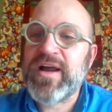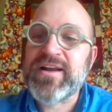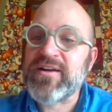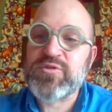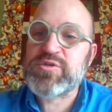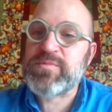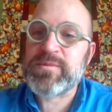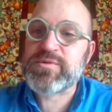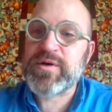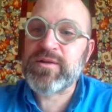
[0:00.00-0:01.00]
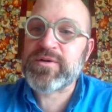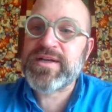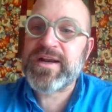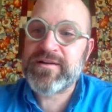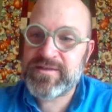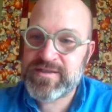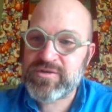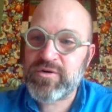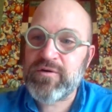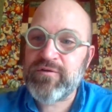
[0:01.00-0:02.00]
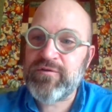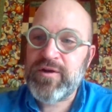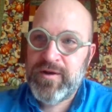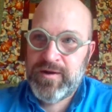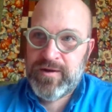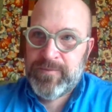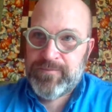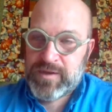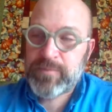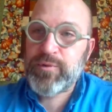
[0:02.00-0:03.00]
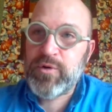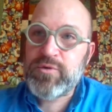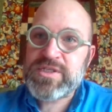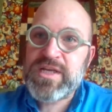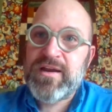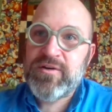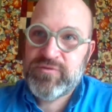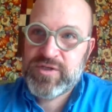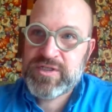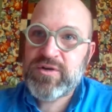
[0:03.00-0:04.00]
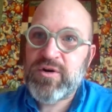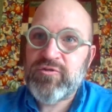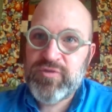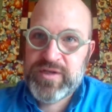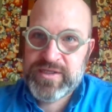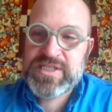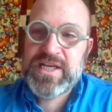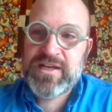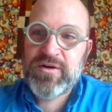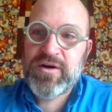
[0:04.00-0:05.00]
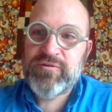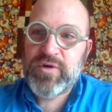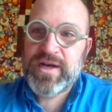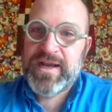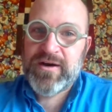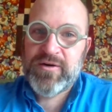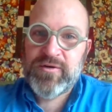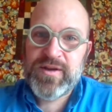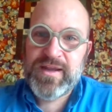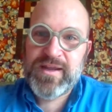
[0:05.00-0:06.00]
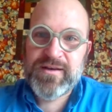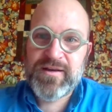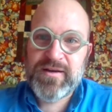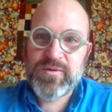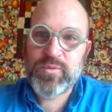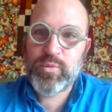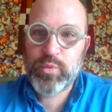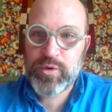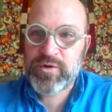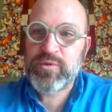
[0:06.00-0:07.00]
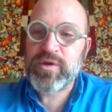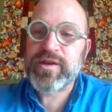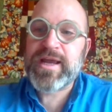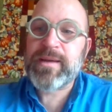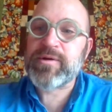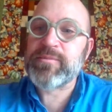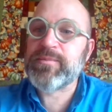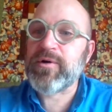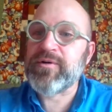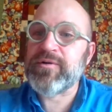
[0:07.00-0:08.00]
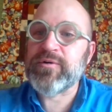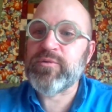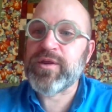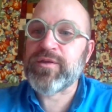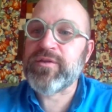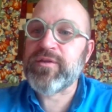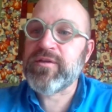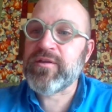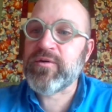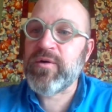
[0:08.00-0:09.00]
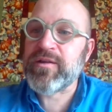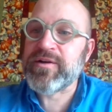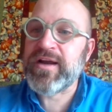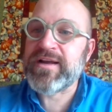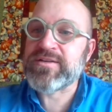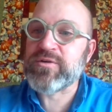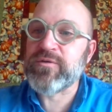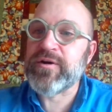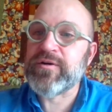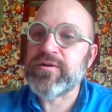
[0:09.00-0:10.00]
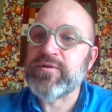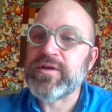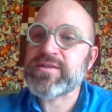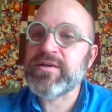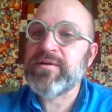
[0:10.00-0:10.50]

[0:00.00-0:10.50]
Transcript: I got goosebumps when I looked at it. Disc golf, the pro side of disc golf is taking off right now, and we're really happy to be partnering with the quality guys over there at UDisc.